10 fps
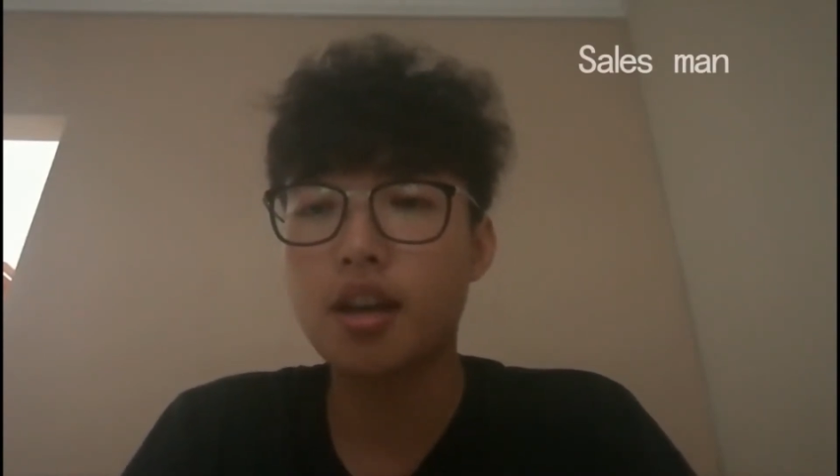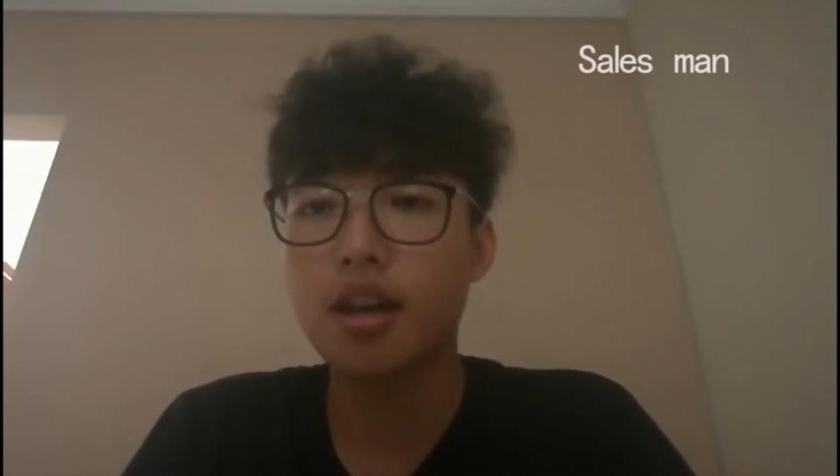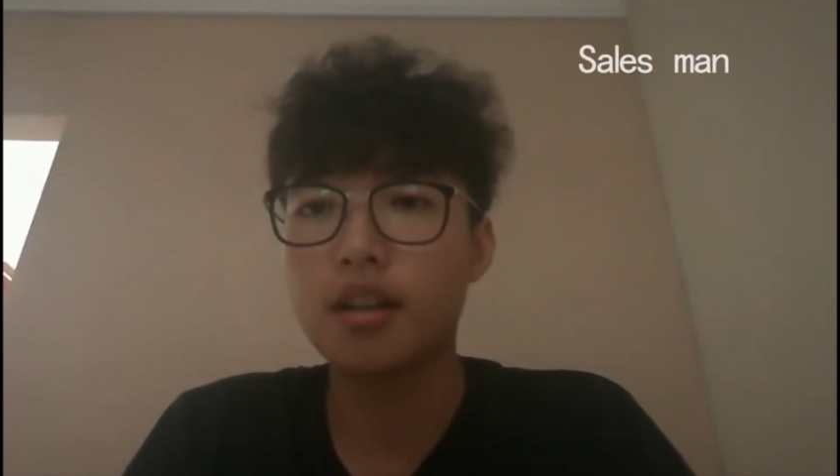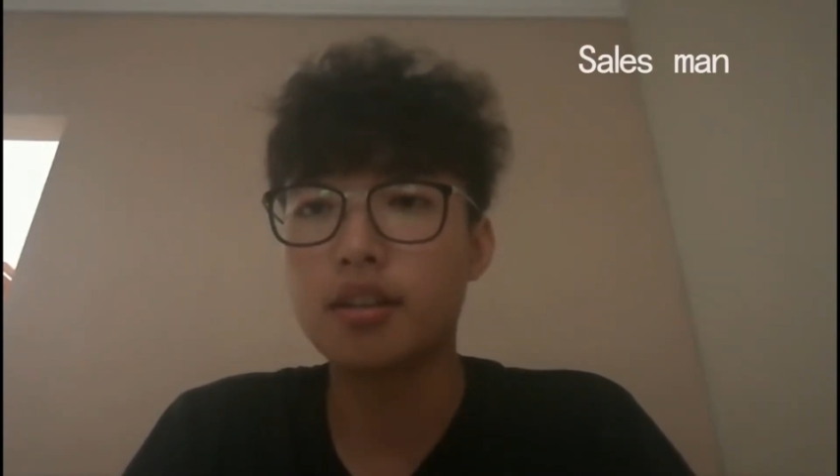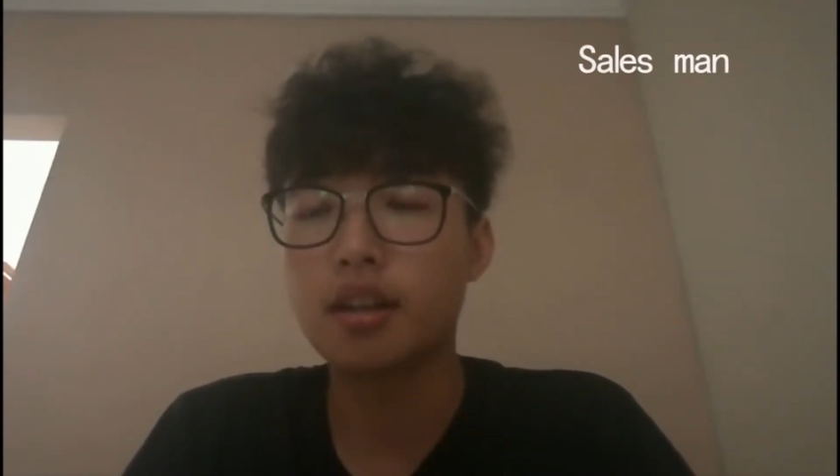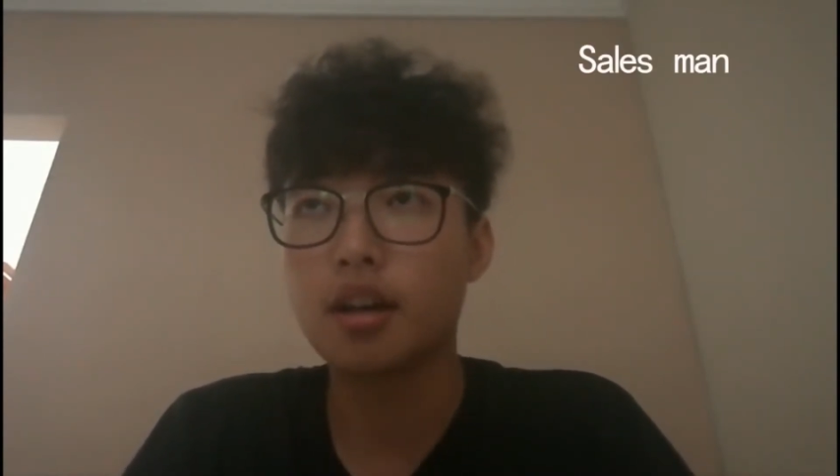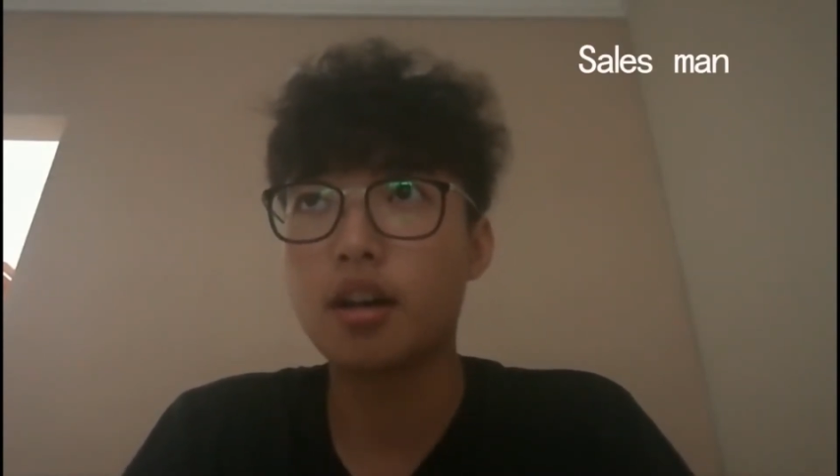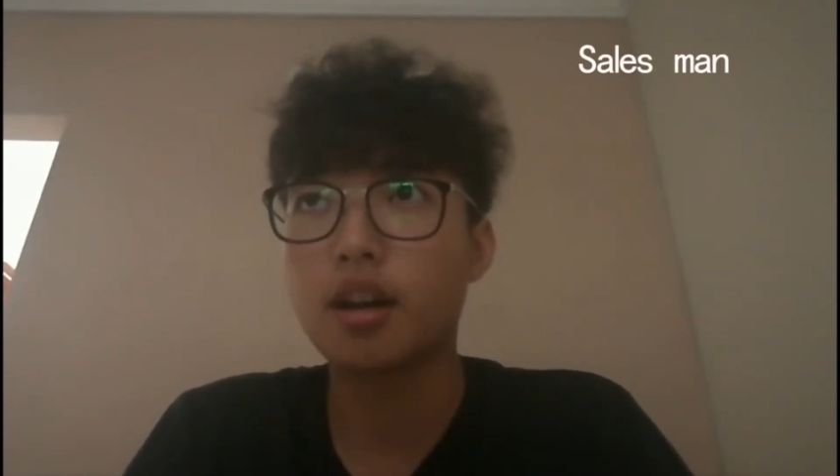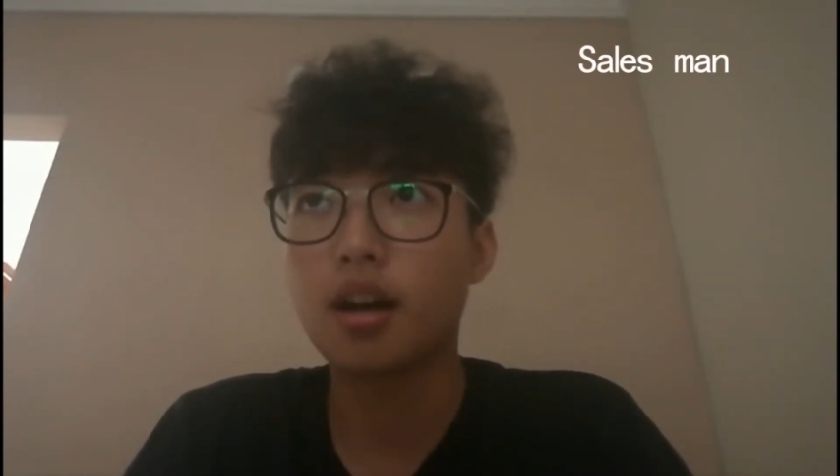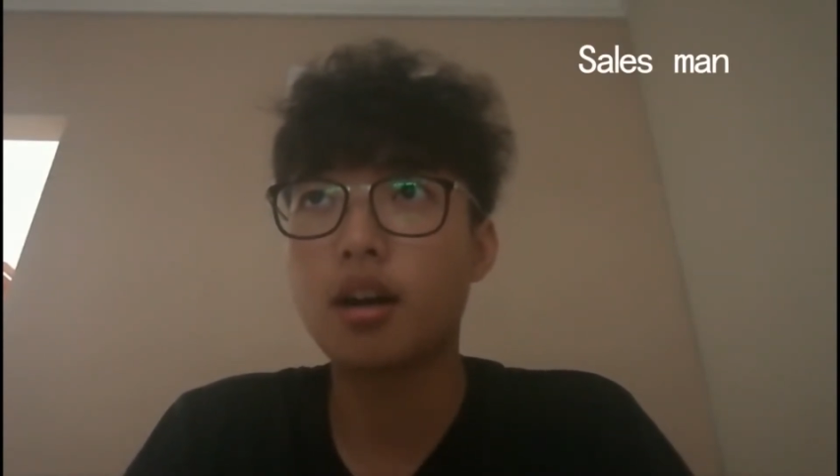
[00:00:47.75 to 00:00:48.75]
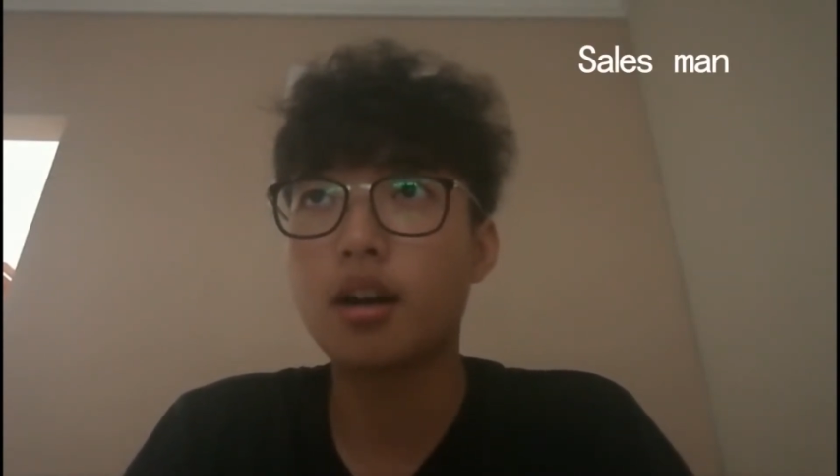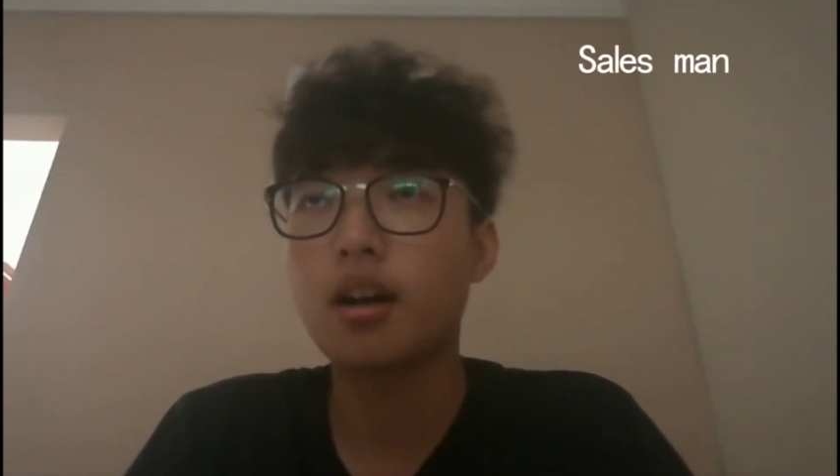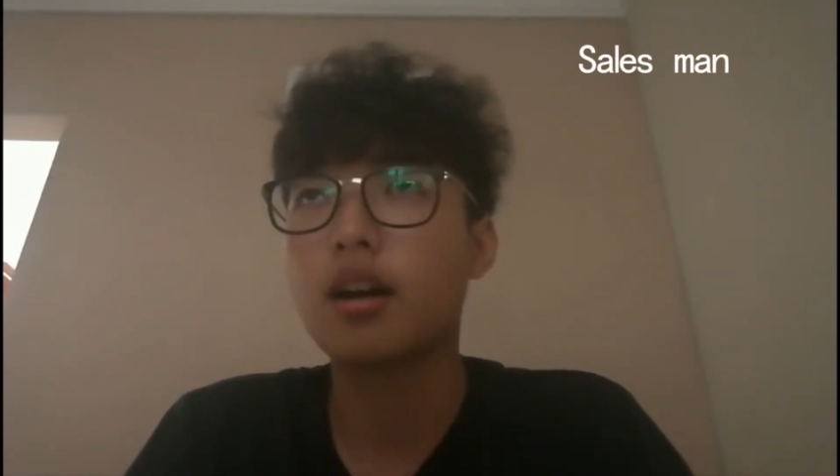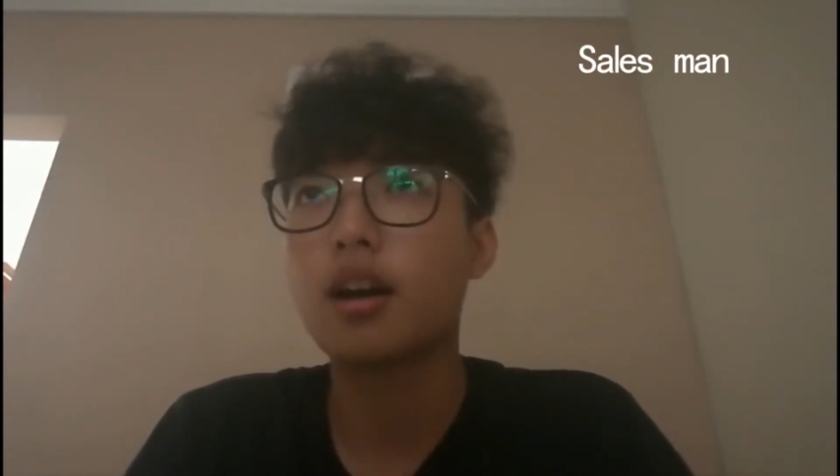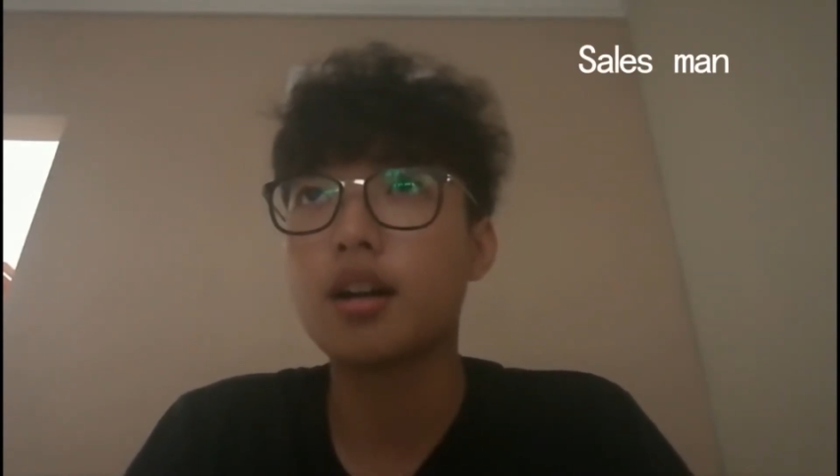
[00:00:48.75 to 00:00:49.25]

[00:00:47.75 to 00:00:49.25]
and I